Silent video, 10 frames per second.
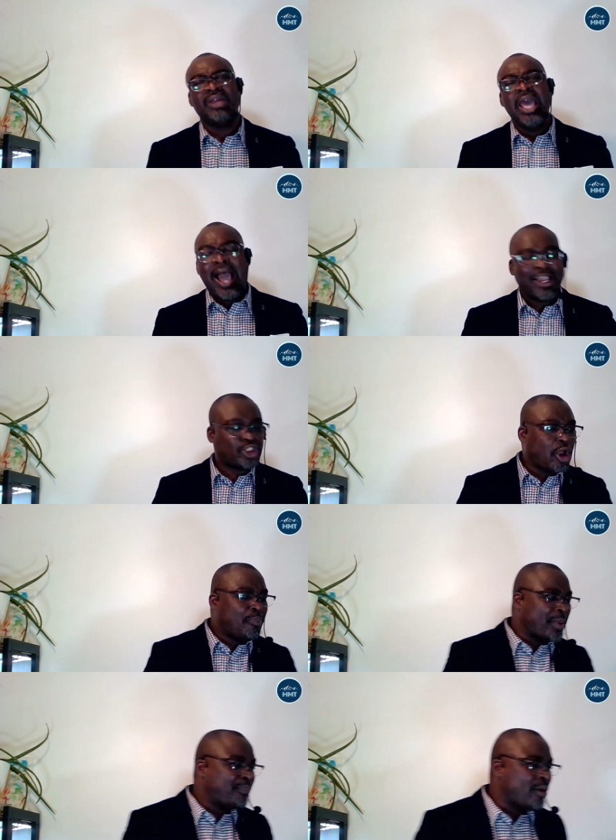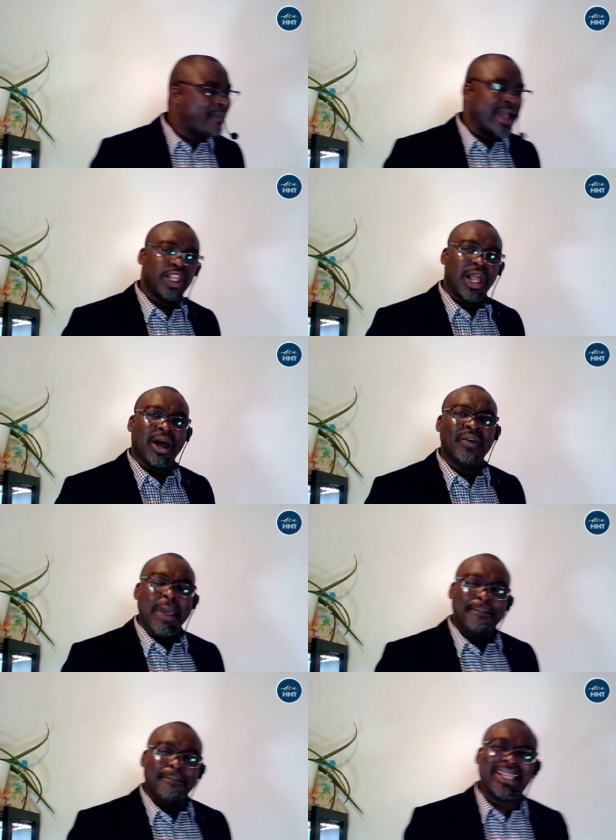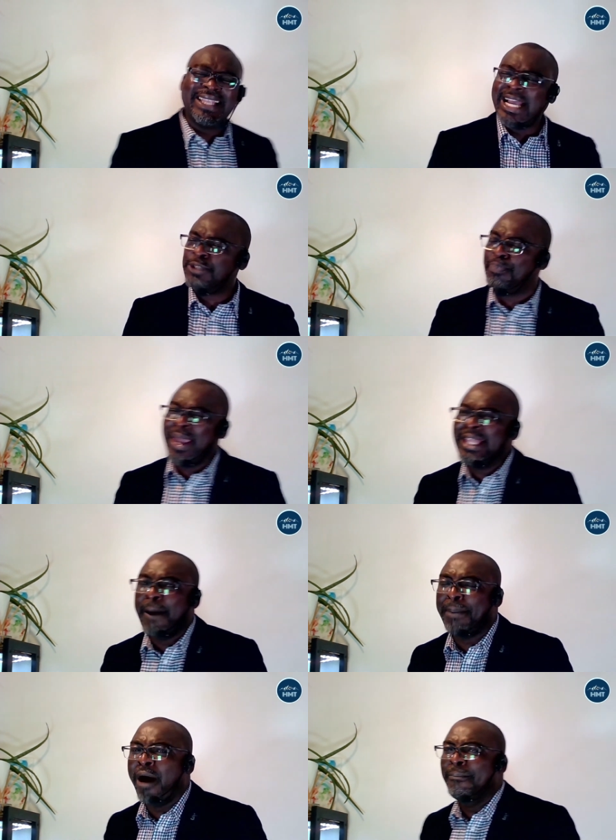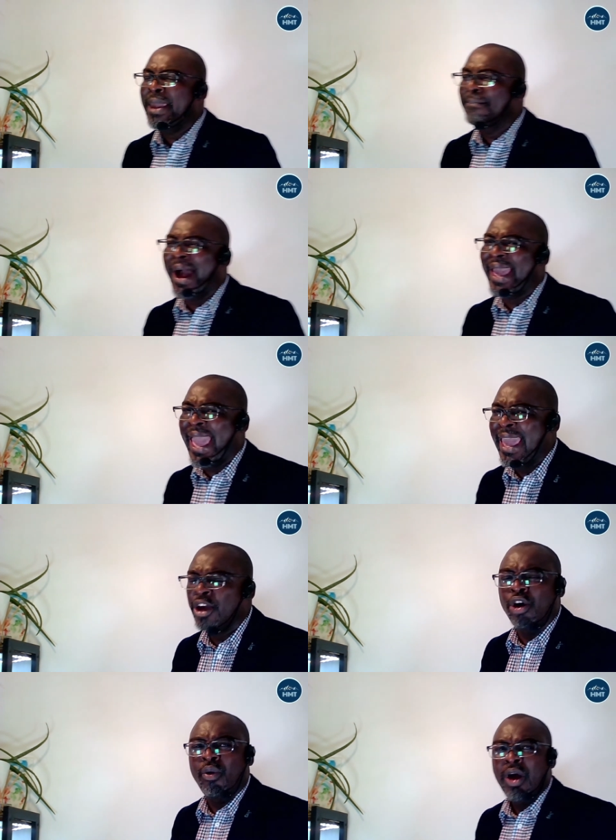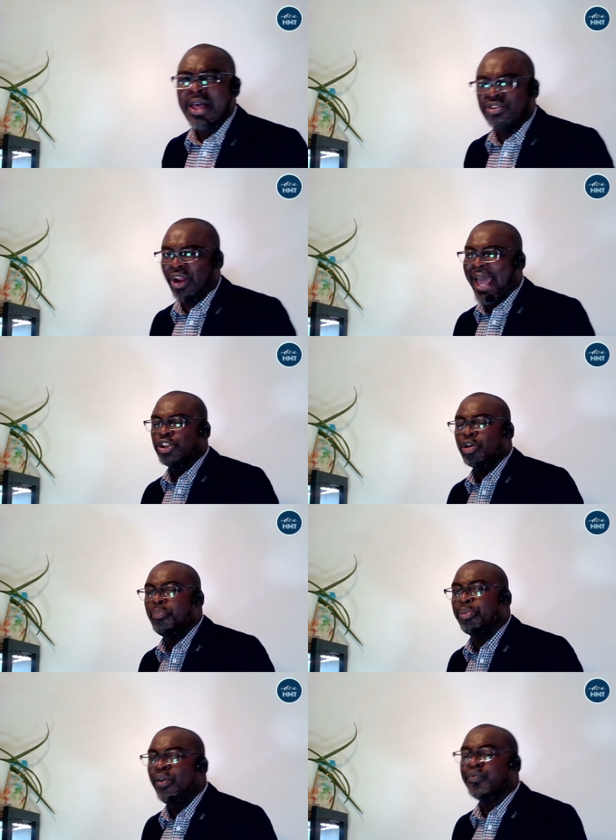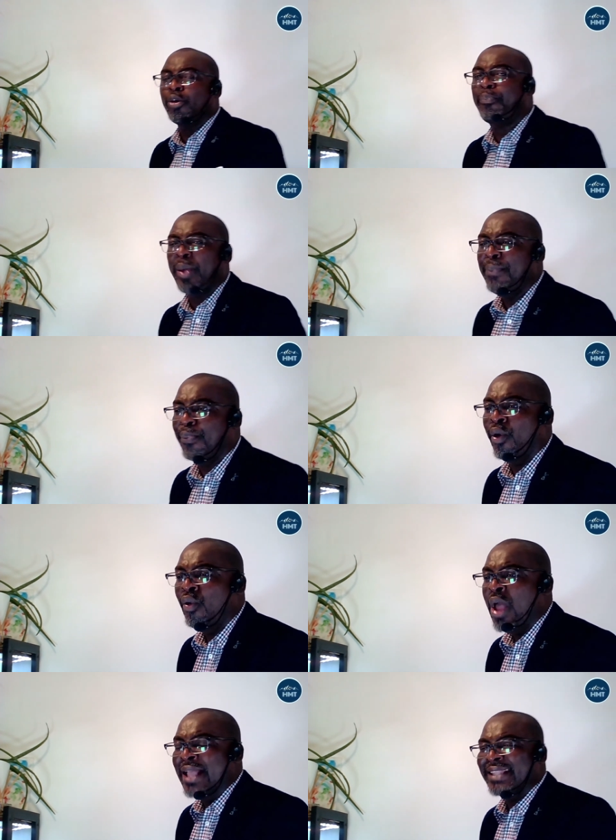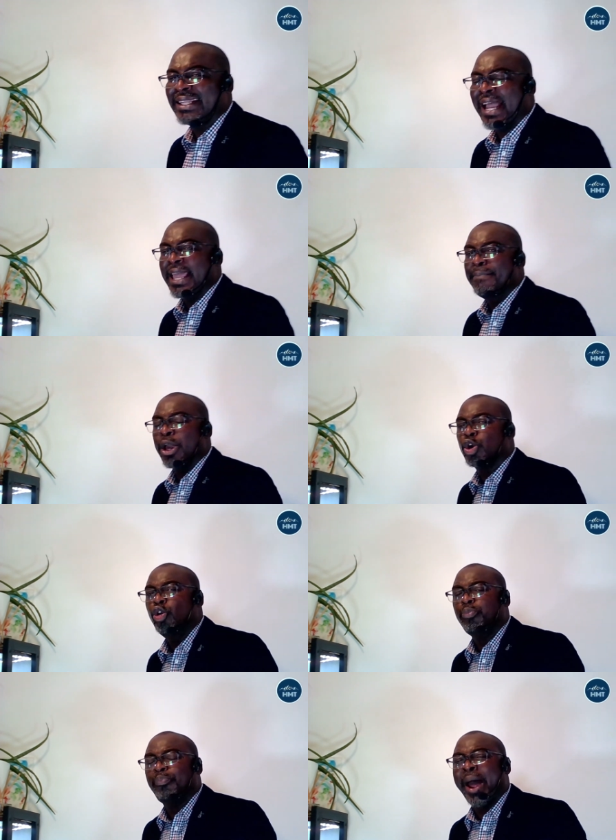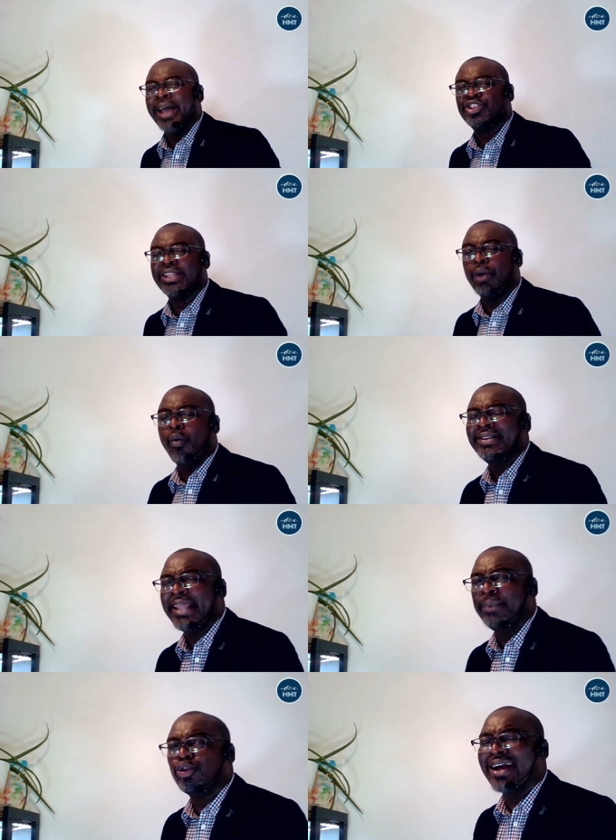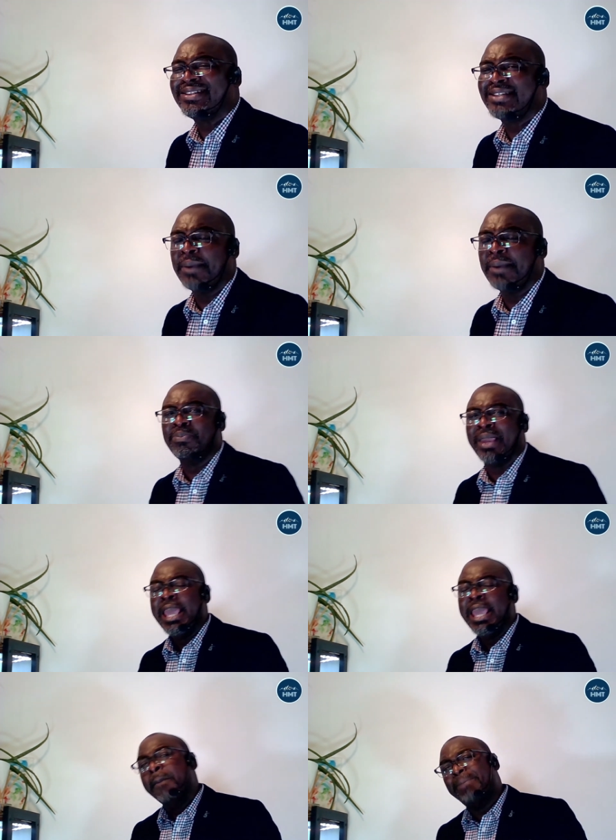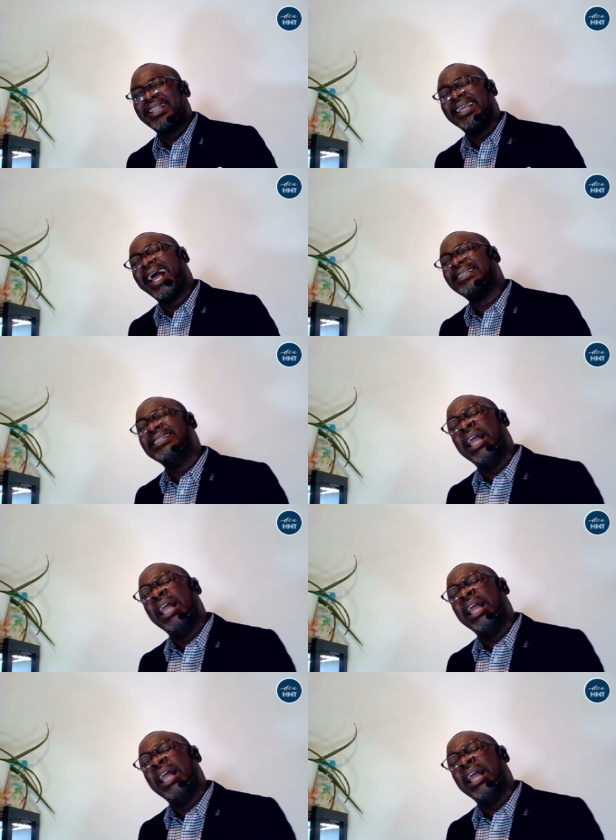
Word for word: I show people my love, but it has been about me, my ego, trying to prove to people that I am a good person. I want them to accept me, but it has